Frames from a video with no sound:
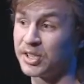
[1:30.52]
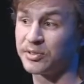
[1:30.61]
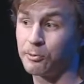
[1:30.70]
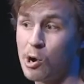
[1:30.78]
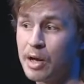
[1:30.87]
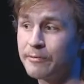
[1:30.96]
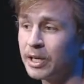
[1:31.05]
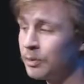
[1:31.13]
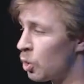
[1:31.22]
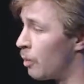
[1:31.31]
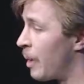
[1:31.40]
it's
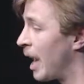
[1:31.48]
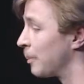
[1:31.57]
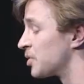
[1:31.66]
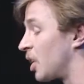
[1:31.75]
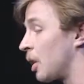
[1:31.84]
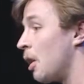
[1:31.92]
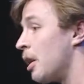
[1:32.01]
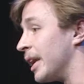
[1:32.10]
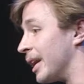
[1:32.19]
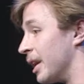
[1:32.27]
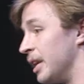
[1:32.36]
thriving or perhaps
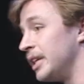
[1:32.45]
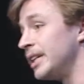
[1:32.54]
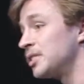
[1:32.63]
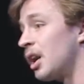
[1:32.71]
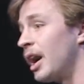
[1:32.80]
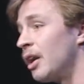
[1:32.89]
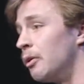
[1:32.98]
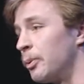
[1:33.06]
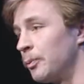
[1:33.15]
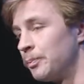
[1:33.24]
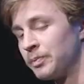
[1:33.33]
declining and needs our
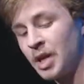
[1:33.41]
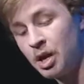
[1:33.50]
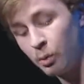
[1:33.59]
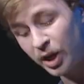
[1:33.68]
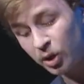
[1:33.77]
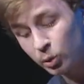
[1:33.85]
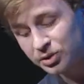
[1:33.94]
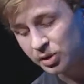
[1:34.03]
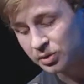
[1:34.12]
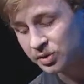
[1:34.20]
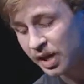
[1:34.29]
help. We can
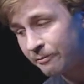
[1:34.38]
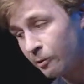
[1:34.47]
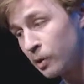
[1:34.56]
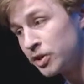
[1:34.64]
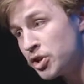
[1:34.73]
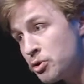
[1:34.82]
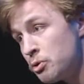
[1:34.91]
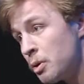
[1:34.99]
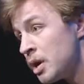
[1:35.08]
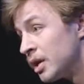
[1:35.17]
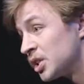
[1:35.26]
also see if there are new
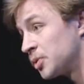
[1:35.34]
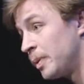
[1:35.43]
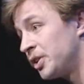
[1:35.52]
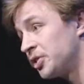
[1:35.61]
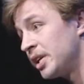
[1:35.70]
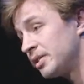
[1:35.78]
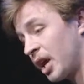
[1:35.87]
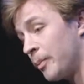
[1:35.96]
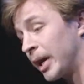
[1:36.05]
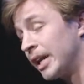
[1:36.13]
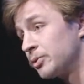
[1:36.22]
species
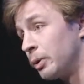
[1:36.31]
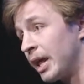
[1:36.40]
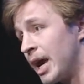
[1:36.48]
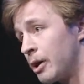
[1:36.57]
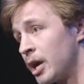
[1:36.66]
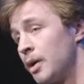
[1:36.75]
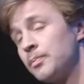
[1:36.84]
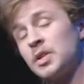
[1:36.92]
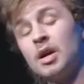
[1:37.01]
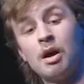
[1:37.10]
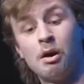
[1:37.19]
coming into an area
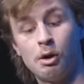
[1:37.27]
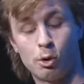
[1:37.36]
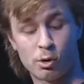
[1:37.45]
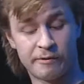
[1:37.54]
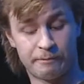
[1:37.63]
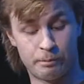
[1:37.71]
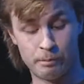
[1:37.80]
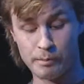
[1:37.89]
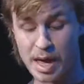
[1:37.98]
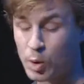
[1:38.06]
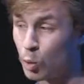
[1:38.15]
or if
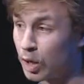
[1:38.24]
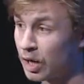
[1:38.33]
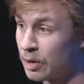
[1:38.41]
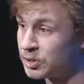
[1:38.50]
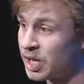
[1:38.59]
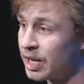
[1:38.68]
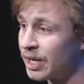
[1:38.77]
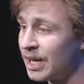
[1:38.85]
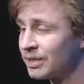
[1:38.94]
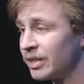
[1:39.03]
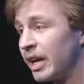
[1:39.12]
maybe one that was here
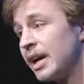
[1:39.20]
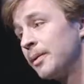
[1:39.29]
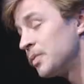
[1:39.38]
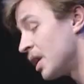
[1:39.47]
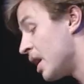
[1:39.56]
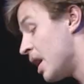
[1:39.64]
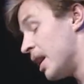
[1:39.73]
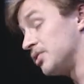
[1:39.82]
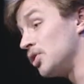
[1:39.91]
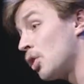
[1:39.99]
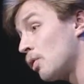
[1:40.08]
yesterday
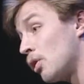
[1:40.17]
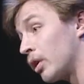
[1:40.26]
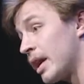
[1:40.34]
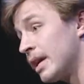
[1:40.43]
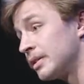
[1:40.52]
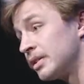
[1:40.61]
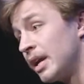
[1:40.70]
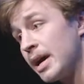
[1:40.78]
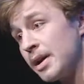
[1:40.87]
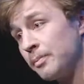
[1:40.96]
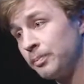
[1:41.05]
is no longer here
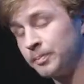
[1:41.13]
today.